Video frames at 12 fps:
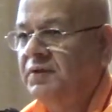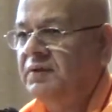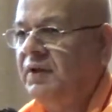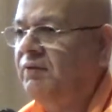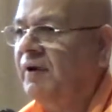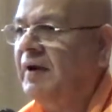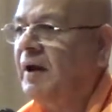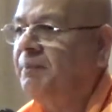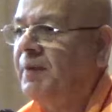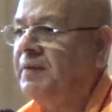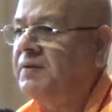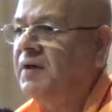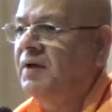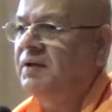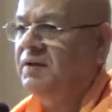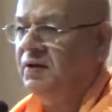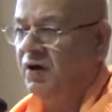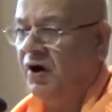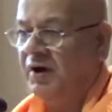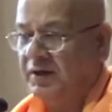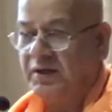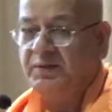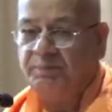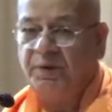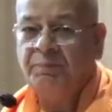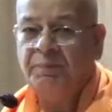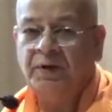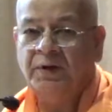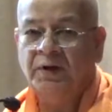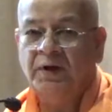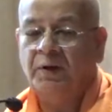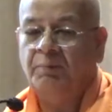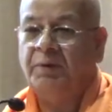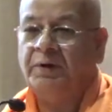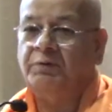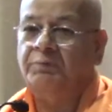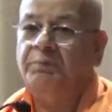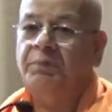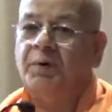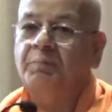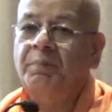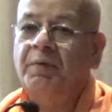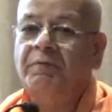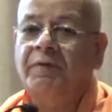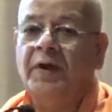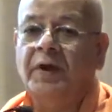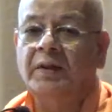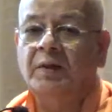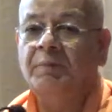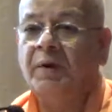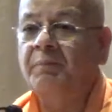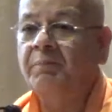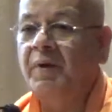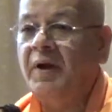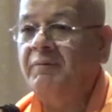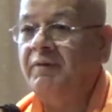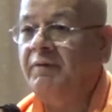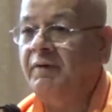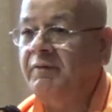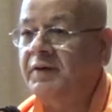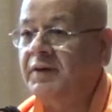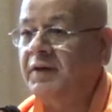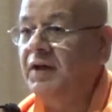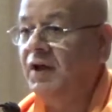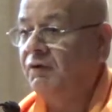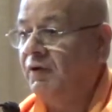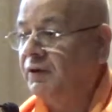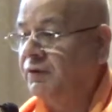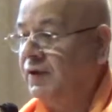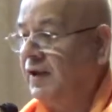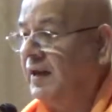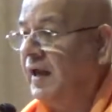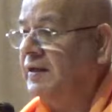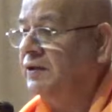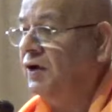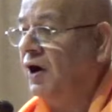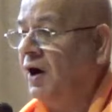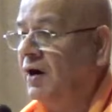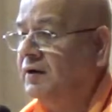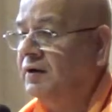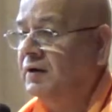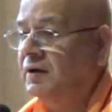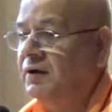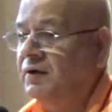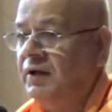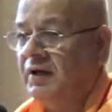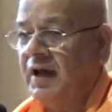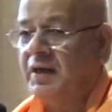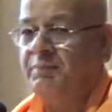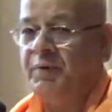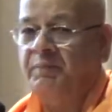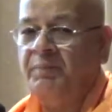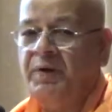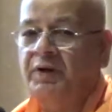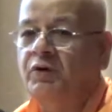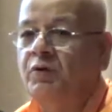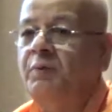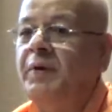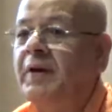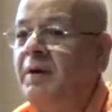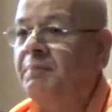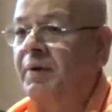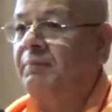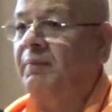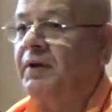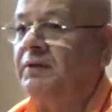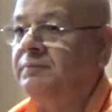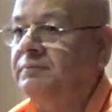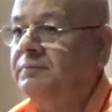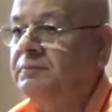Then what happens? The God is Brahman, but Brahma Veda Brahmaiva Bhavati. When you realize God, realize Brahman, you become Brahman.